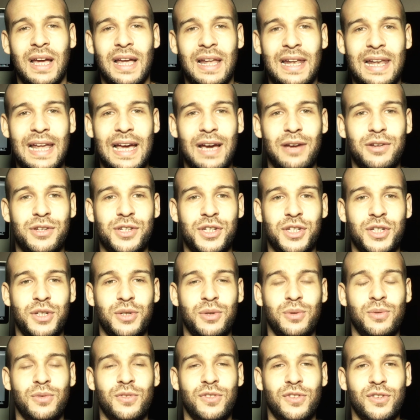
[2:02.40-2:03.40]
allows
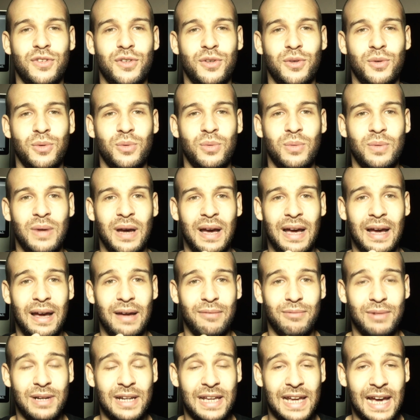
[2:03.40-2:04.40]
you to
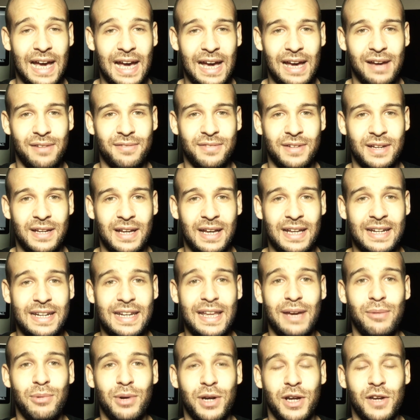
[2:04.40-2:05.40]
really have a
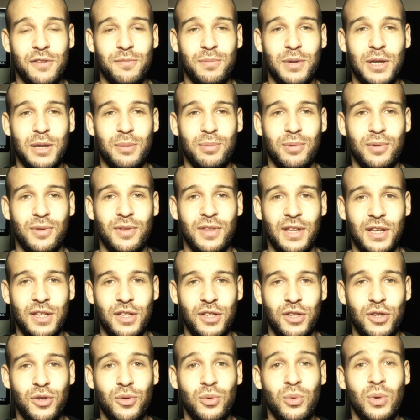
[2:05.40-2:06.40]
network of people that
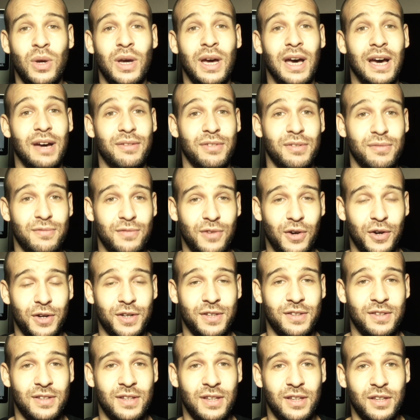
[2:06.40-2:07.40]
you have
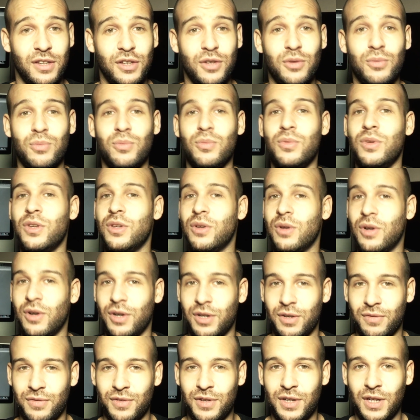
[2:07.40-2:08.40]
invited and you
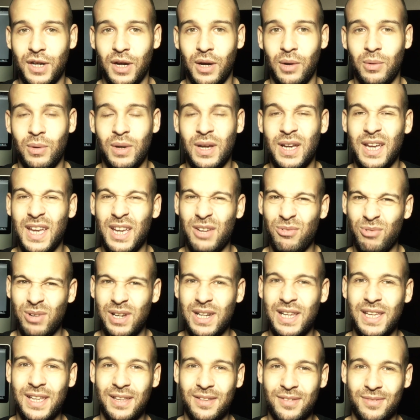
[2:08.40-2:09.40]
kind of know. It
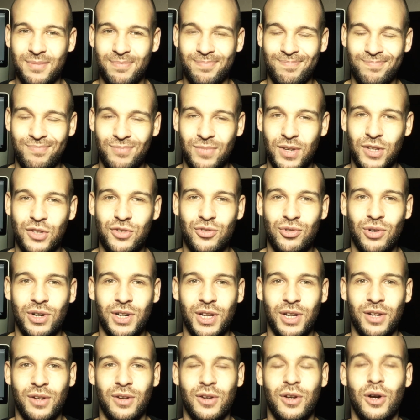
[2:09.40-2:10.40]
really is trying
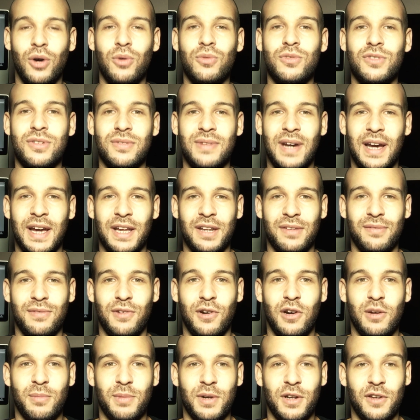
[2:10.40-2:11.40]
to cultivate an
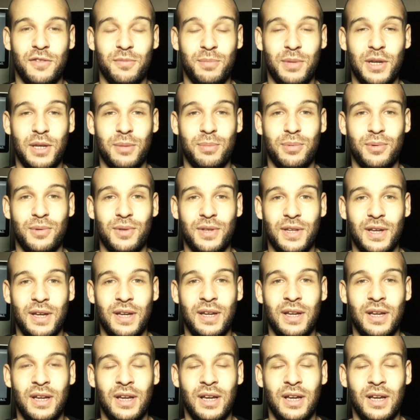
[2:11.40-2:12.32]
environment of people that